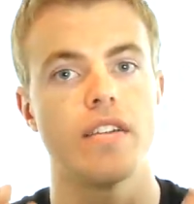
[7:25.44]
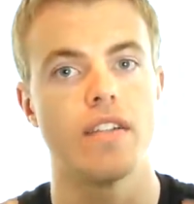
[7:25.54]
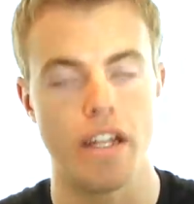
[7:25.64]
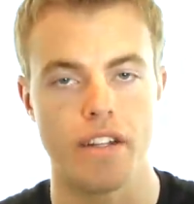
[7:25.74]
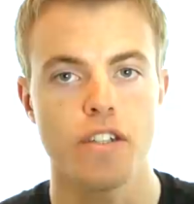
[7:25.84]

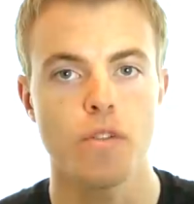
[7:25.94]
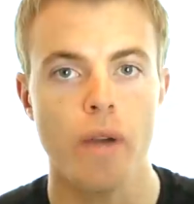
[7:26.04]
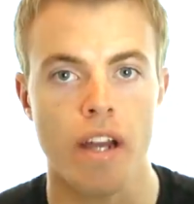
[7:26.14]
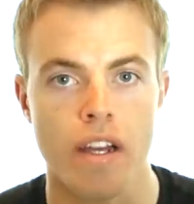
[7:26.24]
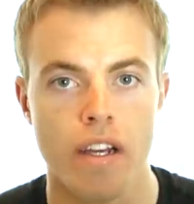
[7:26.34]
In this
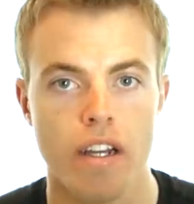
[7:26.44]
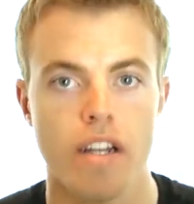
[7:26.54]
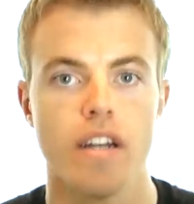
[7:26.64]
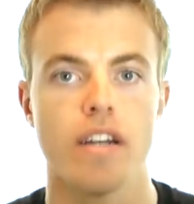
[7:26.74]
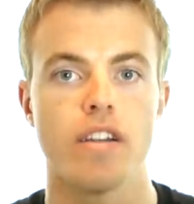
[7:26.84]
way,
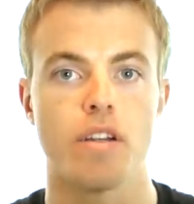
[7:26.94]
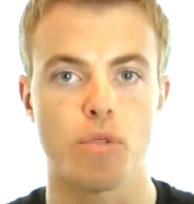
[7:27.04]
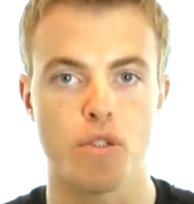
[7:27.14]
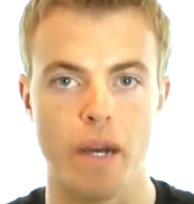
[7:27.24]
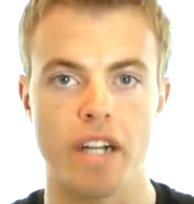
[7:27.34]
the
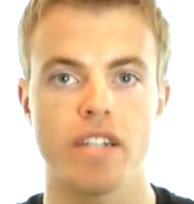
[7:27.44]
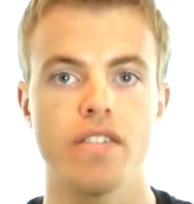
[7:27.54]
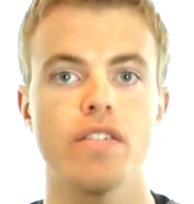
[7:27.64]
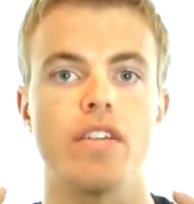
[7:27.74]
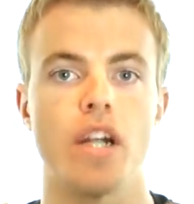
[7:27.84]

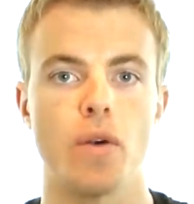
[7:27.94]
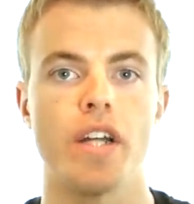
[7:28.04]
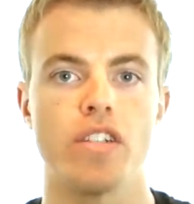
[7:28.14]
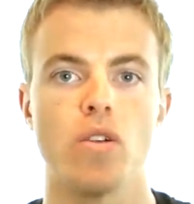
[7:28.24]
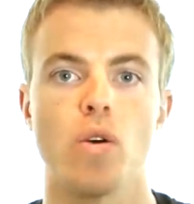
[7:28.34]
perspective, there
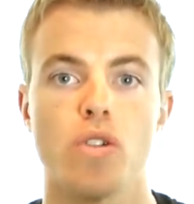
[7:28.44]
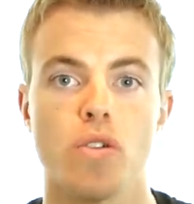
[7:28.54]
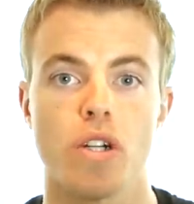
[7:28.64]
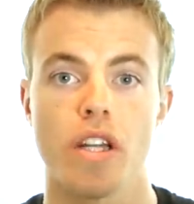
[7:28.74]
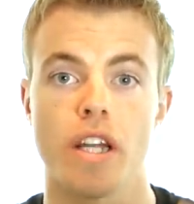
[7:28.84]
is no
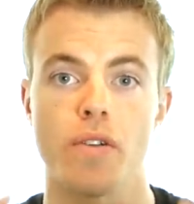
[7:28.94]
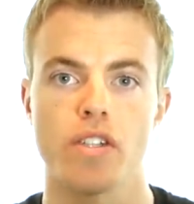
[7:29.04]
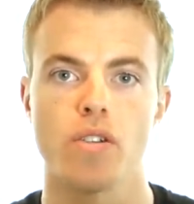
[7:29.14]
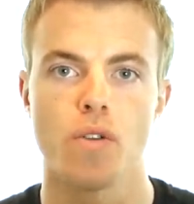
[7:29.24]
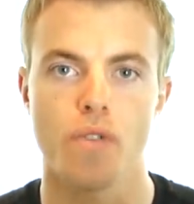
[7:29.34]
doer, there
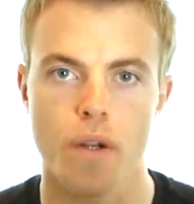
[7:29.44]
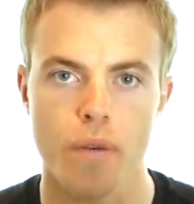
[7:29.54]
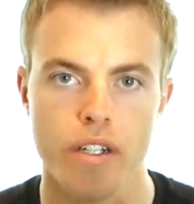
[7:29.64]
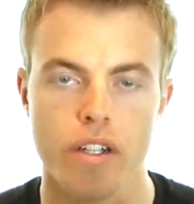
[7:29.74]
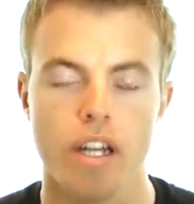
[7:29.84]
is no free
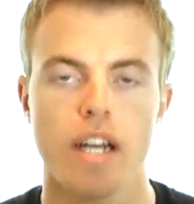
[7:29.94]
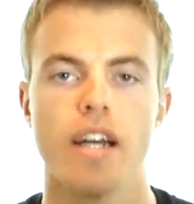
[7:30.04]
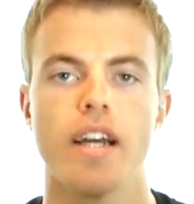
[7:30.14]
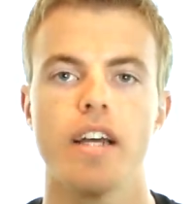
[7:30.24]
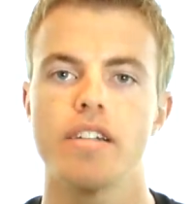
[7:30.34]
will,
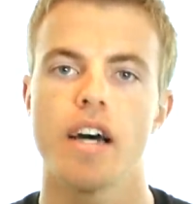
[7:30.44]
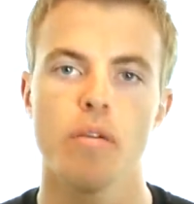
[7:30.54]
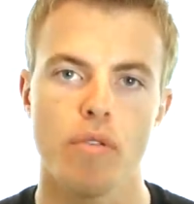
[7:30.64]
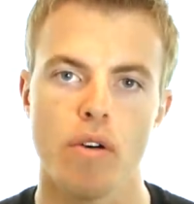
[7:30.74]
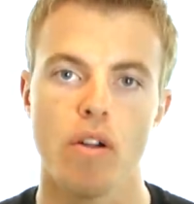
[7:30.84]
is
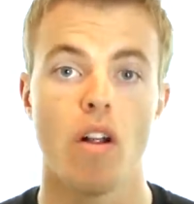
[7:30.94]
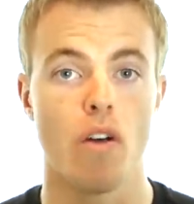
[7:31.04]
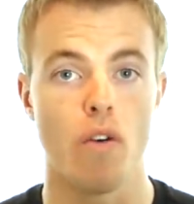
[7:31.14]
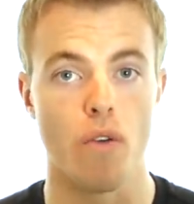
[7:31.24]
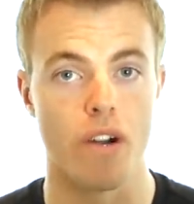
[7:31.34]
helpful
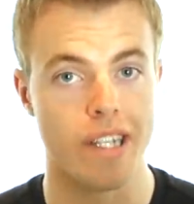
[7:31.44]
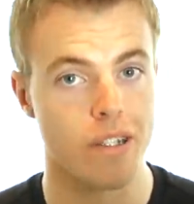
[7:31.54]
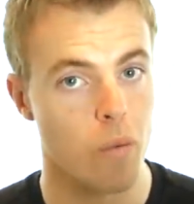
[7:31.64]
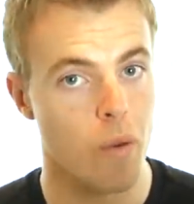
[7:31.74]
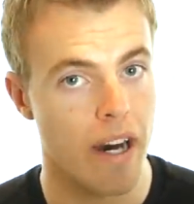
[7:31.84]
for a
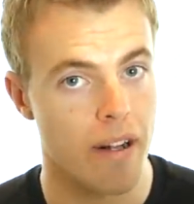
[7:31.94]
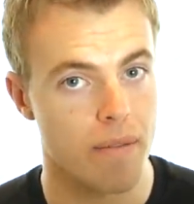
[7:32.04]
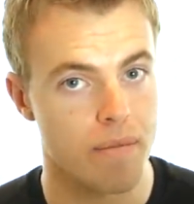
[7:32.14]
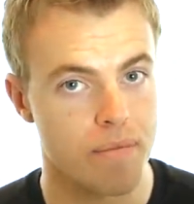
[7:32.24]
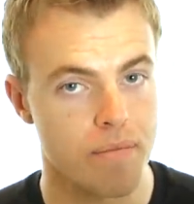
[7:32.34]
little while.
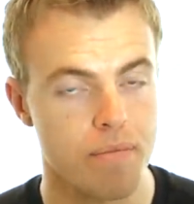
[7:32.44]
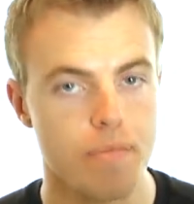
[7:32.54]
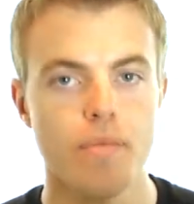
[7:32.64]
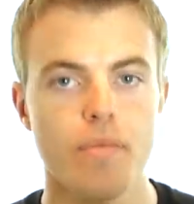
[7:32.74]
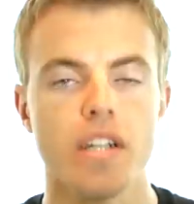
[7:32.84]

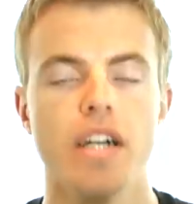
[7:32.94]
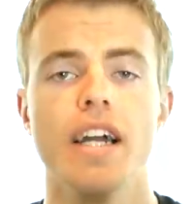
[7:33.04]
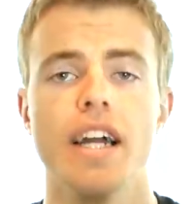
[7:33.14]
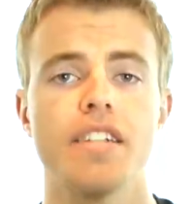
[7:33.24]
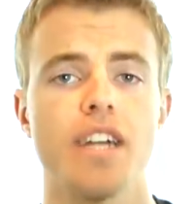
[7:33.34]

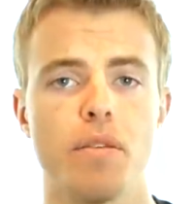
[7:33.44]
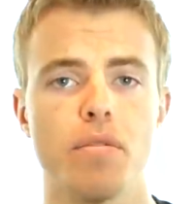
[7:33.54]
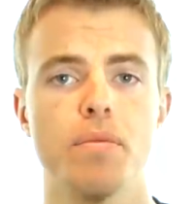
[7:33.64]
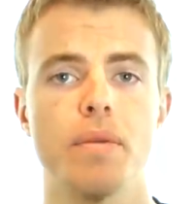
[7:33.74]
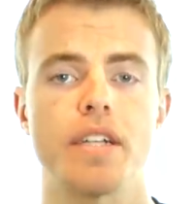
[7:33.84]
It is
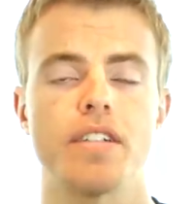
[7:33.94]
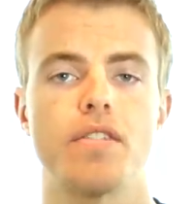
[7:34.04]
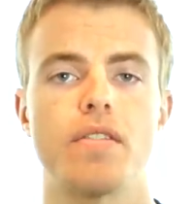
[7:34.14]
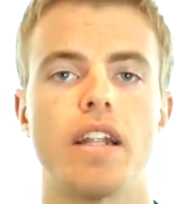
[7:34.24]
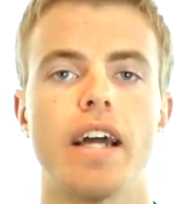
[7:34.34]
helpful because
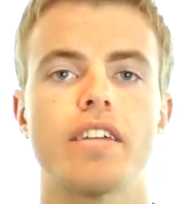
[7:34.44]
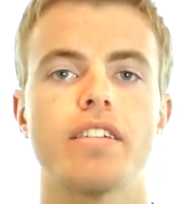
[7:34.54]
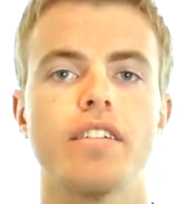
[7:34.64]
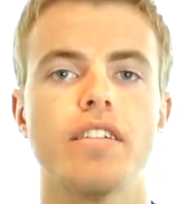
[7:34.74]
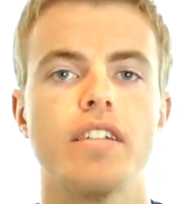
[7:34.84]
it
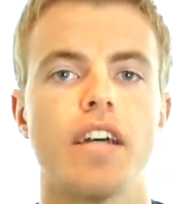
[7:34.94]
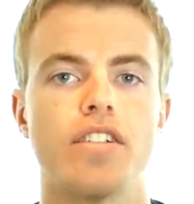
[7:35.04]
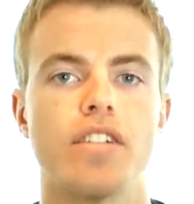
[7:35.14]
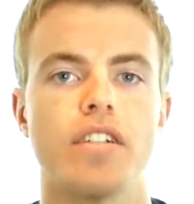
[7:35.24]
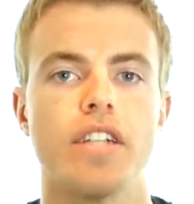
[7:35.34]
relaxes the
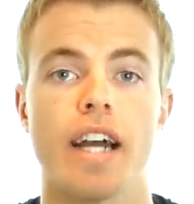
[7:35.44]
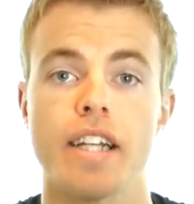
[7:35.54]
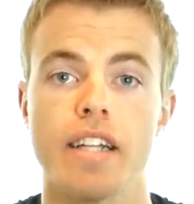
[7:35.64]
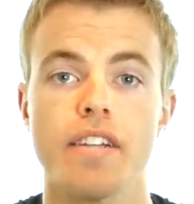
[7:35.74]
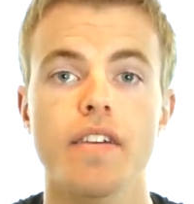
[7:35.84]
tension, the
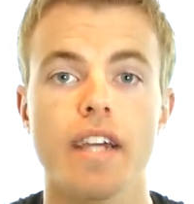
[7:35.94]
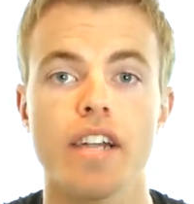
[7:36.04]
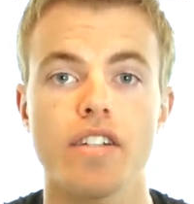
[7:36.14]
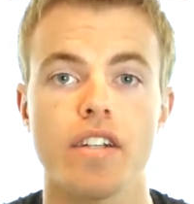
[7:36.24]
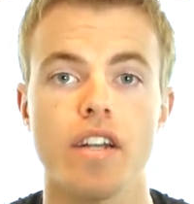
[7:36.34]

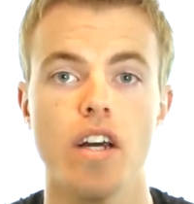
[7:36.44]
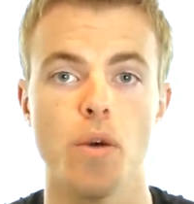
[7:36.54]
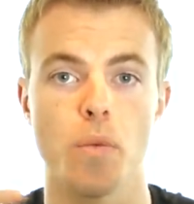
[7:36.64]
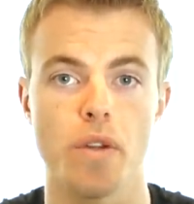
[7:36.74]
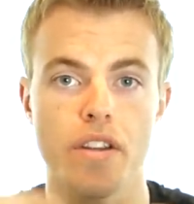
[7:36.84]
identification
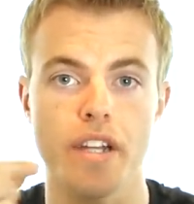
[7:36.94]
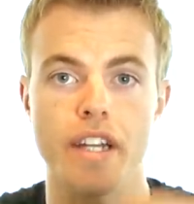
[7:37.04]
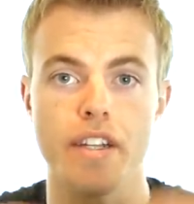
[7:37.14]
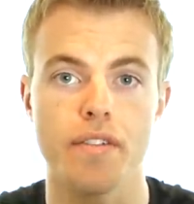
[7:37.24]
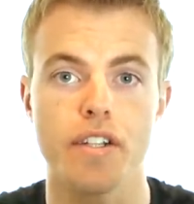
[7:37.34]
with the
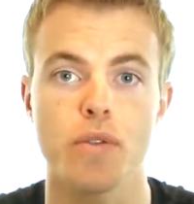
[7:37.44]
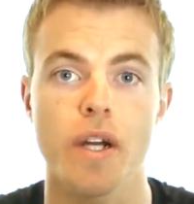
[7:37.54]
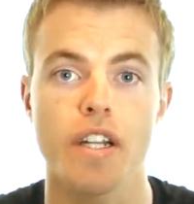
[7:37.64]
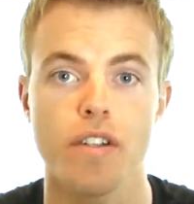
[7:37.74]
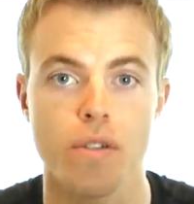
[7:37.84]

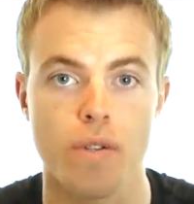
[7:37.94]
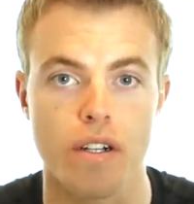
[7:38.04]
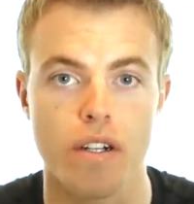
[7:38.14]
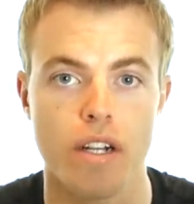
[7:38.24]
individuated doer,